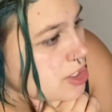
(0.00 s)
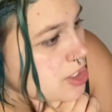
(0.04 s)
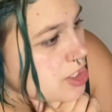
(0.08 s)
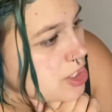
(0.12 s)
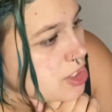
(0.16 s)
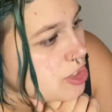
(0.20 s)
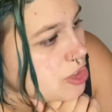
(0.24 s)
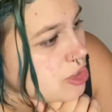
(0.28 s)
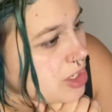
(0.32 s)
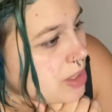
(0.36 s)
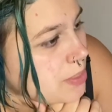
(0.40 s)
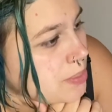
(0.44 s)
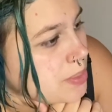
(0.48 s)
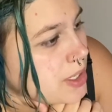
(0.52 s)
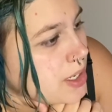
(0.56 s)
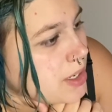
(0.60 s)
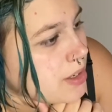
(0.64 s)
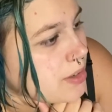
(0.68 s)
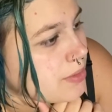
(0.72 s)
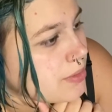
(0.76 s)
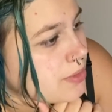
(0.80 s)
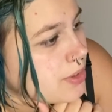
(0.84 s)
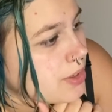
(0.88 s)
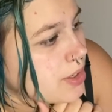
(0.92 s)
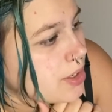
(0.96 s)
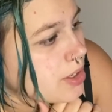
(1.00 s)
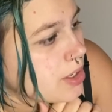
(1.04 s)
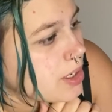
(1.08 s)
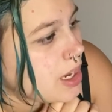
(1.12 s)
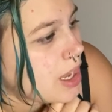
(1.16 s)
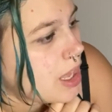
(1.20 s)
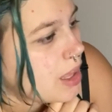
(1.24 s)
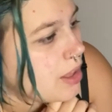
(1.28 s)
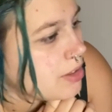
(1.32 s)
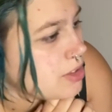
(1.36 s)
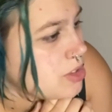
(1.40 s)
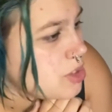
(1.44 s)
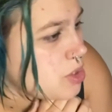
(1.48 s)
she had dropped out of her
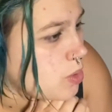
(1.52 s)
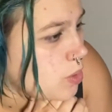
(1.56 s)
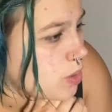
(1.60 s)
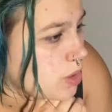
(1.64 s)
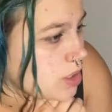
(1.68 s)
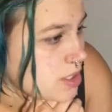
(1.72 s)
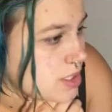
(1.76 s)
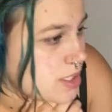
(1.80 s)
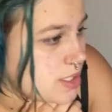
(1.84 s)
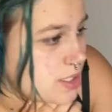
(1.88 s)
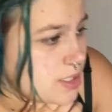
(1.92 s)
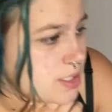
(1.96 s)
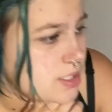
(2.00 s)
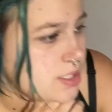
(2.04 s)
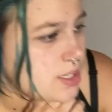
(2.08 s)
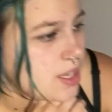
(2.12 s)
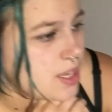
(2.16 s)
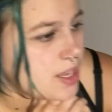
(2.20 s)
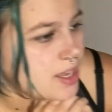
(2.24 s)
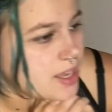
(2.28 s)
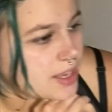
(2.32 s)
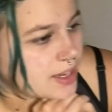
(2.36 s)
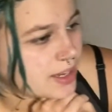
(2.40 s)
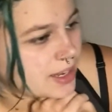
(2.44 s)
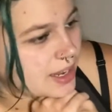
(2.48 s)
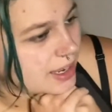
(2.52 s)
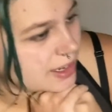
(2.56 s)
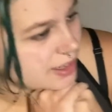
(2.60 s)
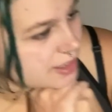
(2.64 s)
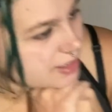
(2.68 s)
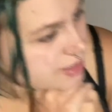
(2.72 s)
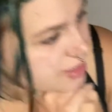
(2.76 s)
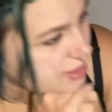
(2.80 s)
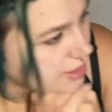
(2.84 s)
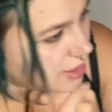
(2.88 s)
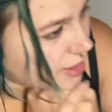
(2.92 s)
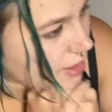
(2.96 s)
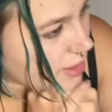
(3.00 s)
college courses and hadn't
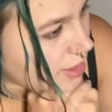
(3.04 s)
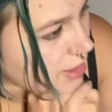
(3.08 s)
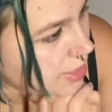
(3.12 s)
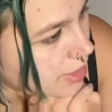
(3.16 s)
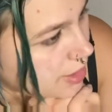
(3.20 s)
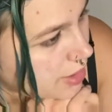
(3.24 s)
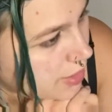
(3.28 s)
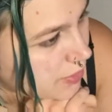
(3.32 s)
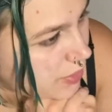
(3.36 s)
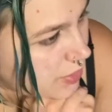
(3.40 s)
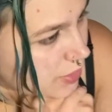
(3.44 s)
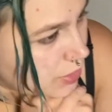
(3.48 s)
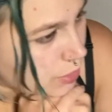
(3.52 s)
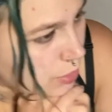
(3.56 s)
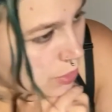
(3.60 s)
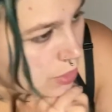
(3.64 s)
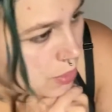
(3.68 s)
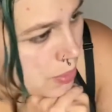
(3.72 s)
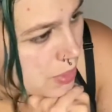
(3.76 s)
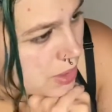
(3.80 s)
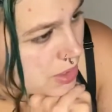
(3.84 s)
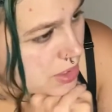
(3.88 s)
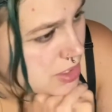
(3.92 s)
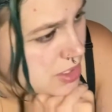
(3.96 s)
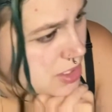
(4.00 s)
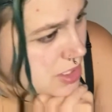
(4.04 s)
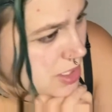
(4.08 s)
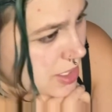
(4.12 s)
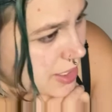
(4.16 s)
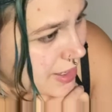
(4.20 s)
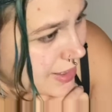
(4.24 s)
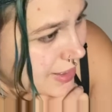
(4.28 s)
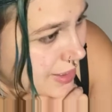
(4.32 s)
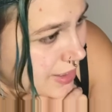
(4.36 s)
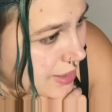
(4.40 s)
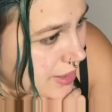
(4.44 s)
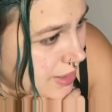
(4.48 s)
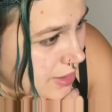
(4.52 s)
done anything for 3 months,
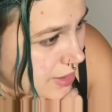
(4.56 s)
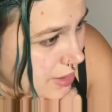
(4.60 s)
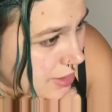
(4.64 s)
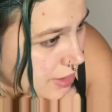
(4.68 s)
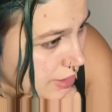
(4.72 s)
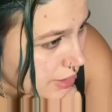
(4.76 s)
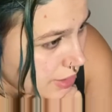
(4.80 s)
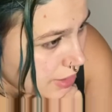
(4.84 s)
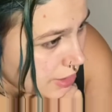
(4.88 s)
and